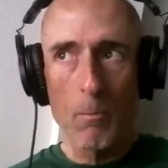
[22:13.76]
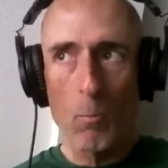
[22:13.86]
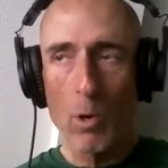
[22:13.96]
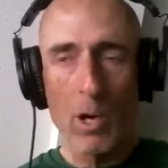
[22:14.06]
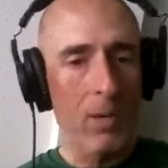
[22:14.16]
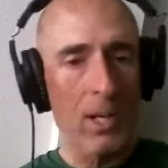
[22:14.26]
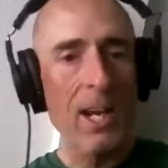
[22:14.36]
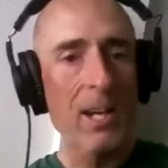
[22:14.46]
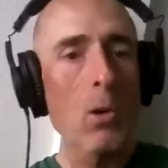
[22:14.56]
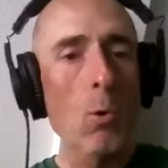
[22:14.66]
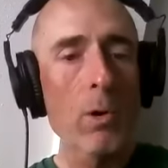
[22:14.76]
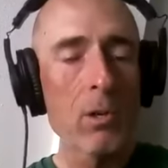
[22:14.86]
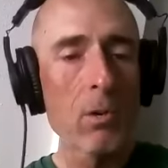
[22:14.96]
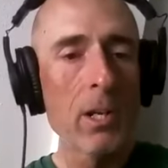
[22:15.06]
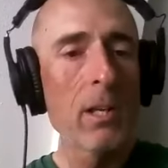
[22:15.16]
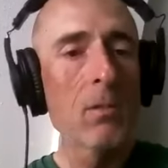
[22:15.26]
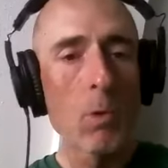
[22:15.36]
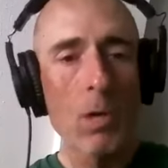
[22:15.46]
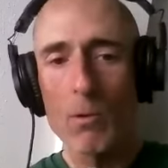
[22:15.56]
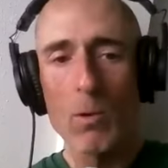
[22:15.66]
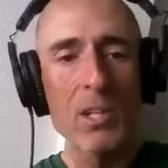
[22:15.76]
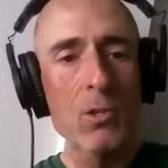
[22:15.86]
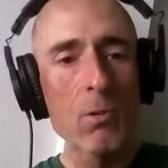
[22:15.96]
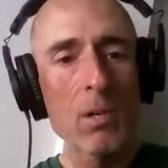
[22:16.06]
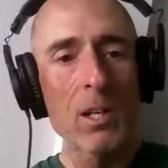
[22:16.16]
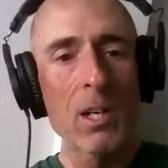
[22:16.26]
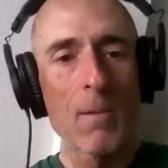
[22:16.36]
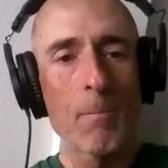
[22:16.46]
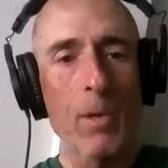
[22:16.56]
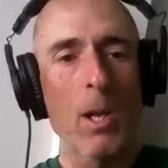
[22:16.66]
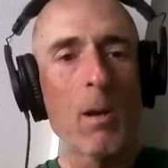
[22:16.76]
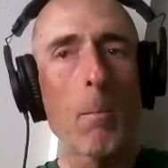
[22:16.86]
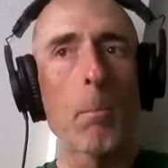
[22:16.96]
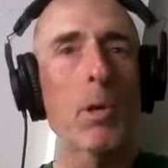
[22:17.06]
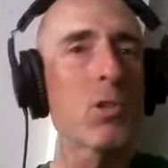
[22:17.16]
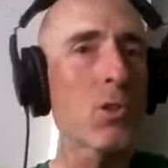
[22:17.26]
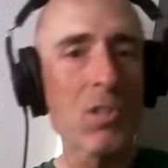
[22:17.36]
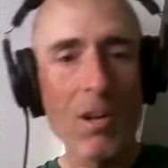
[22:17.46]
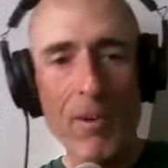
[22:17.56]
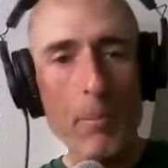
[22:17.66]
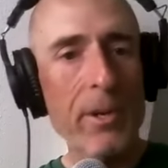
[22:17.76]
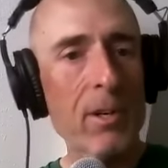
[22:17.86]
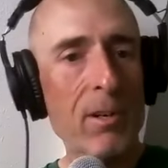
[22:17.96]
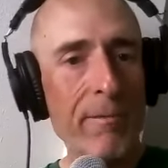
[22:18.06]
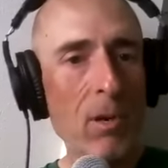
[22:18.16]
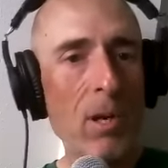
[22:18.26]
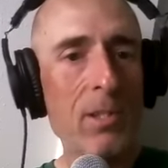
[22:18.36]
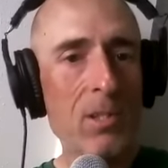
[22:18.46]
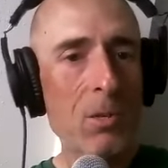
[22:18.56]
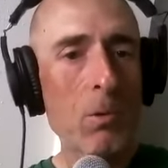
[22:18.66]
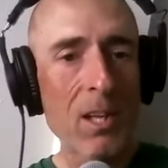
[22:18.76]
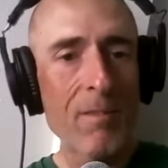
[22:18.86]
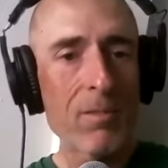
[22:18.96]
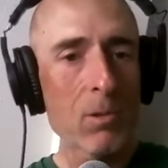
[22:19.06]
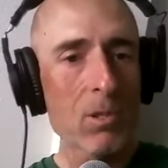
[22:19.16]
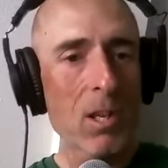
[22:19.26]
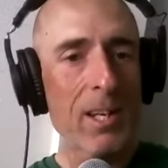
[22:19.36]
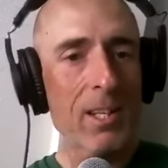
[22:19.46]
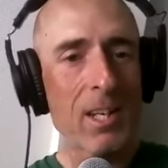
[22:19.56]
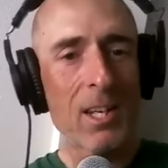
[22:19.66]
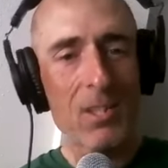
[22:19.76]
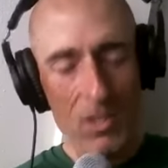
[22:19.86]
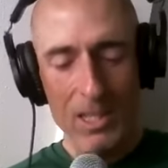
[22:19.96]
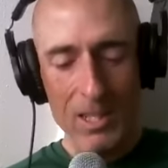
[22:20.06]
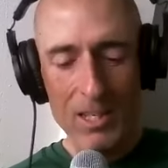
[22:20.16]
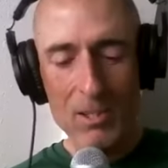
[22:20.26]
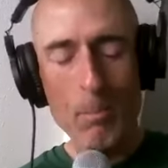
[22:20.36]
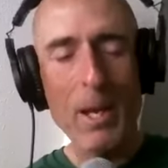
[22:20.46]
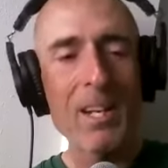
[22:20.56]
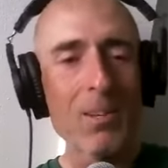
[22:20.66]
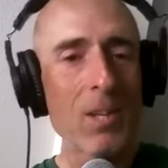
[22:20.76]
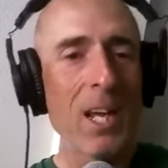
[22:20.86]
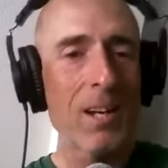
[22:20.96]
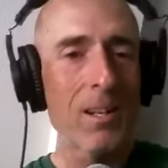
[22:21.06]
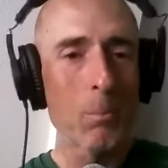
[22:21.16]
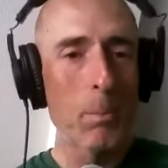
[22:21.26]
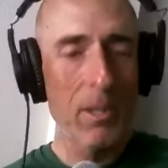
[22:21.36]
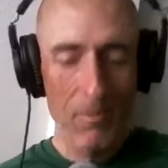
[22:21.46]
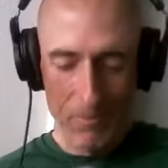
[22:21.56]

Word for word: whatever category you're in, whatever race you're in, put yourself up there in the front and see what that feels like. Yes, expand on that a little bit.